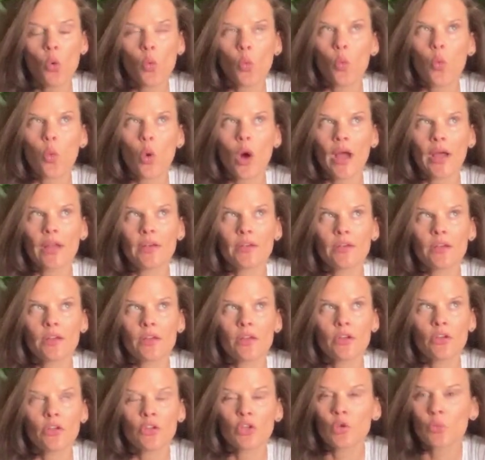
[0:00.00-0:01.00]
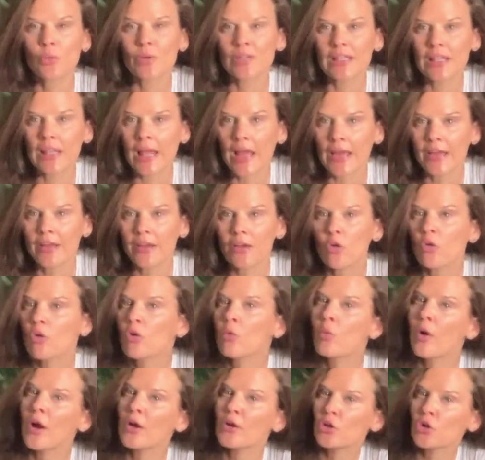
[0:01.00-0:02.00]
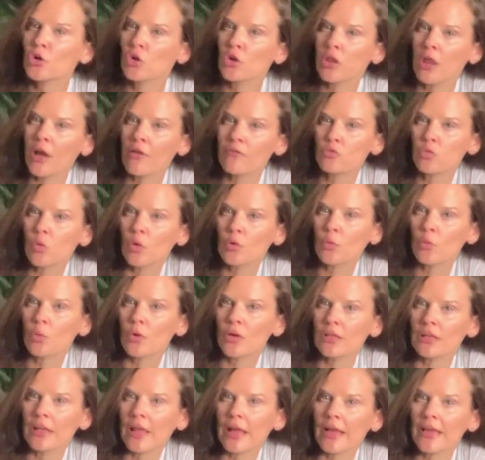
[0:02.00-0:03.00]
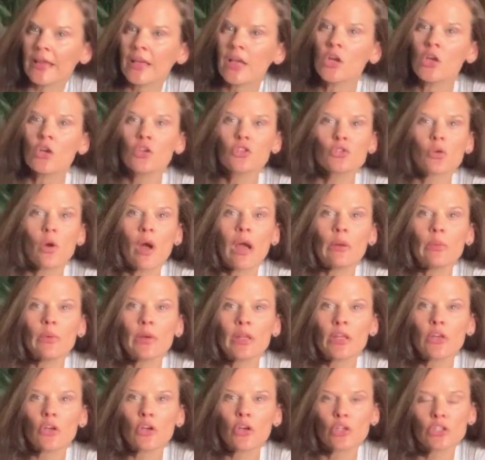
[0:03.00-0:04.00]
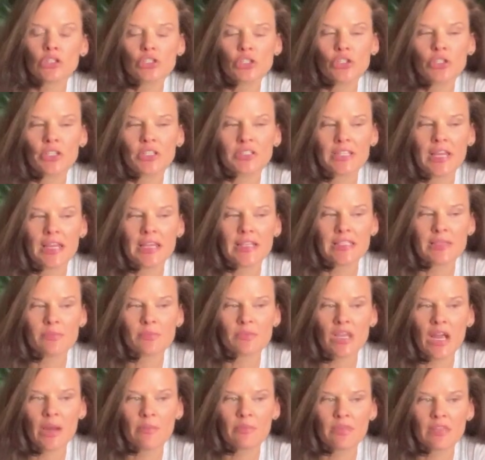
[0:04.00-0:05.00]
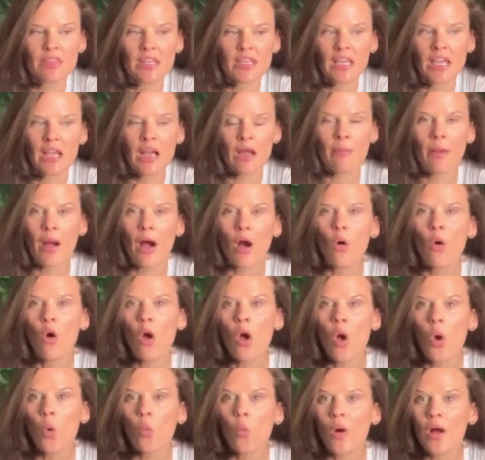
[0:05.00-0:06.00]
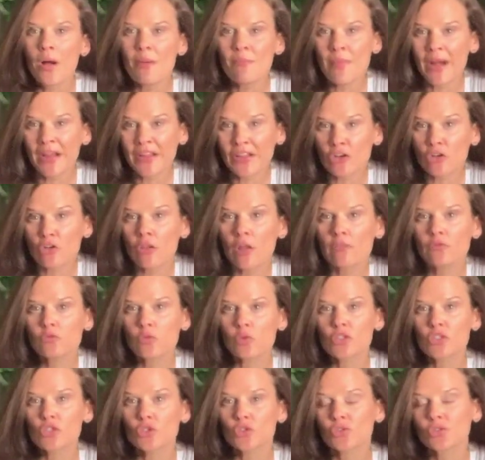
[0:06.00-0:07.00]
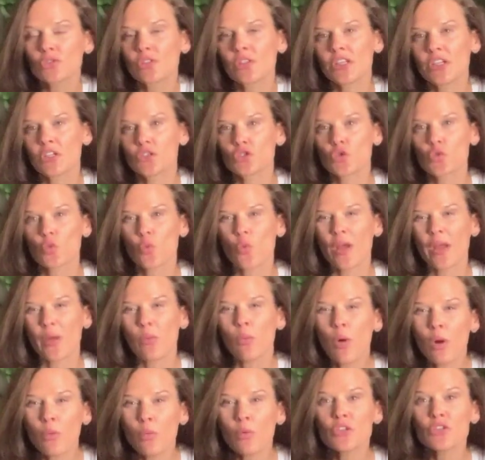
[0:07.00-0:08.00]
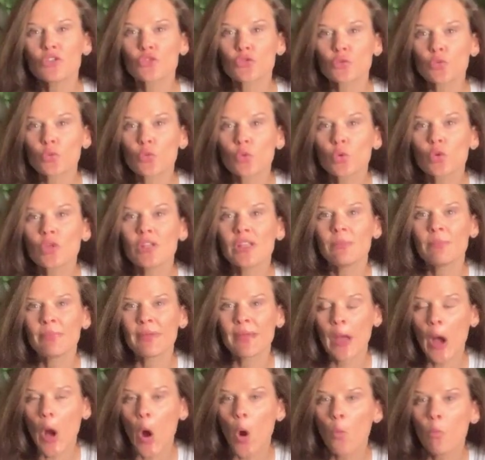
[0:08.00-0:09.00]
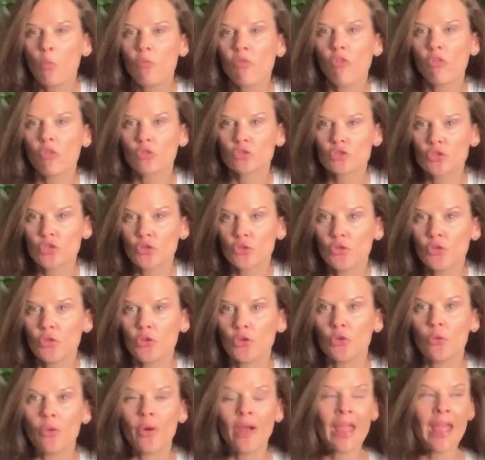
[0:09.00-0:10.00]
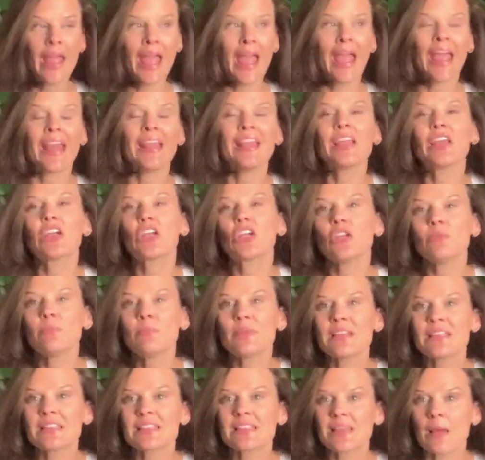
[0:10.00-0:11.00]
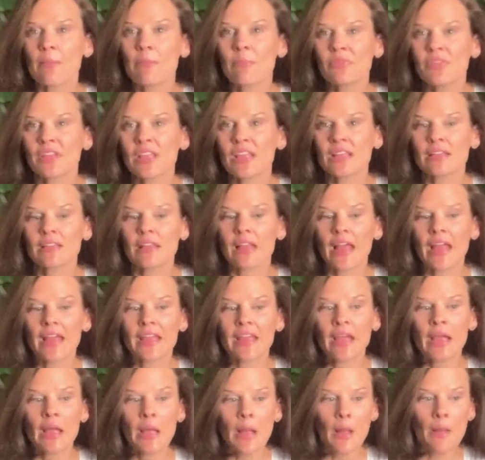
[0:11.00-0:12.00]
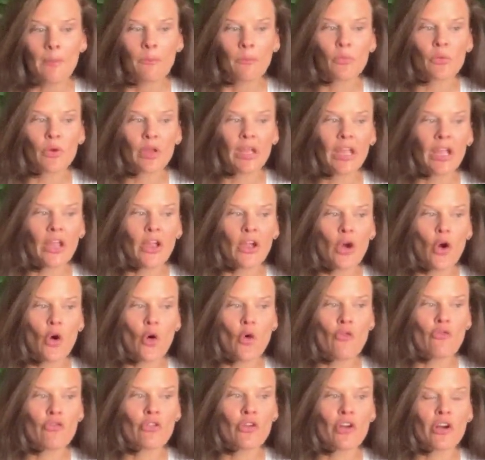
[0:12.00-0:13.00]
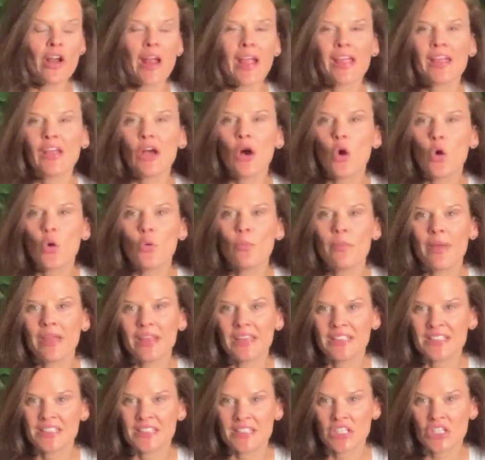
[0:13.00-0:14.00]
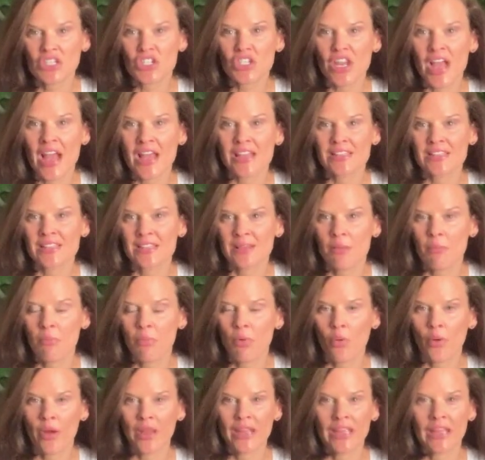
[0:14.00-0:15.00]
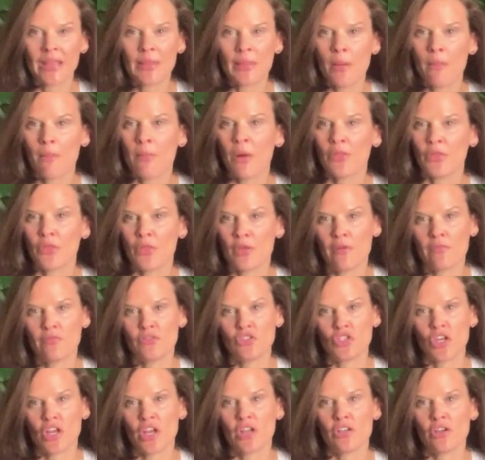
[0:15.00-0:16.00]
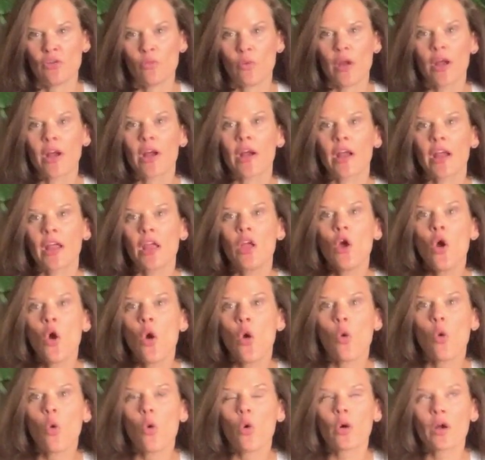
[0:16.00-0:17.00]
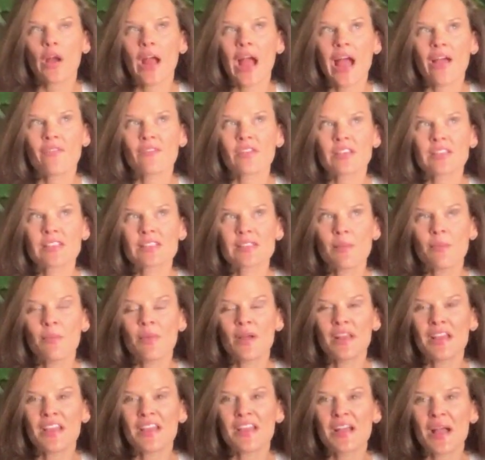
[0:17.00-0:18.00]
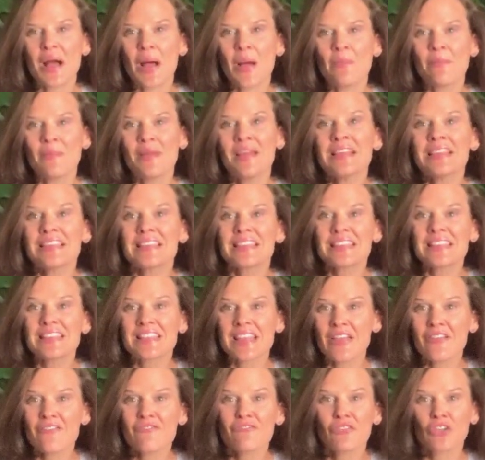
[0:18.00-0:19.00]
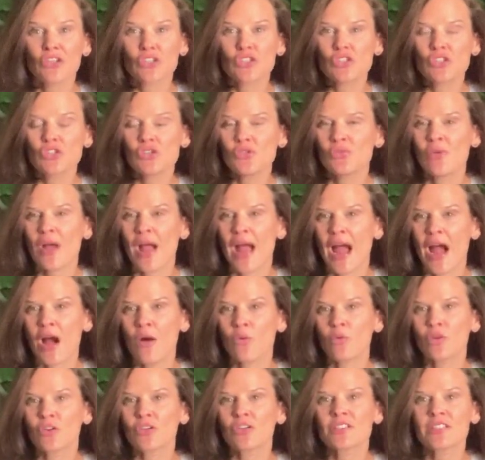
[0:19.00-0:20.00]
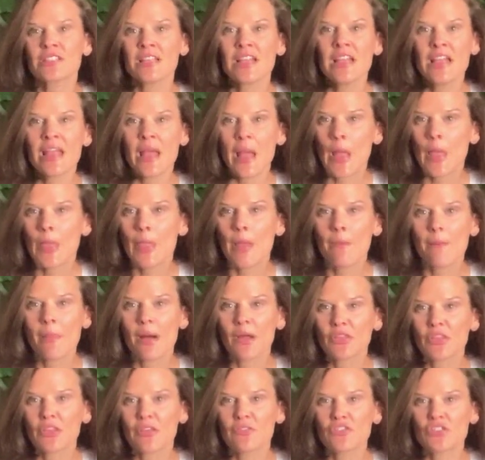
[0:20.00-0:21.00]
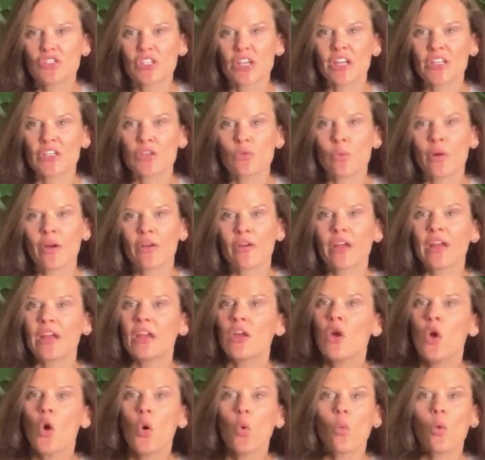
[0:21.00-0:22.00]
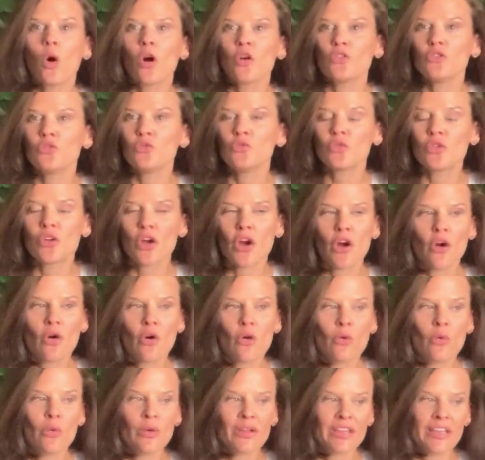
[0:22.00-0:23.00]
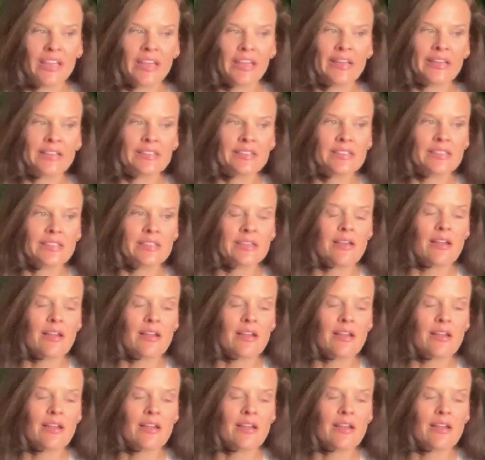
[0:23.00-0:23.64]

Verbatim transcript: what you would like or what your loved one would like. So I would encourage you to take some time thinking about what might your loved one truly enjoy? What would truly be helpful to you? And it could be something like bringing over a homemade dish at some point in the month of January or having somebody come sit for 2 hours in the month of January while you go get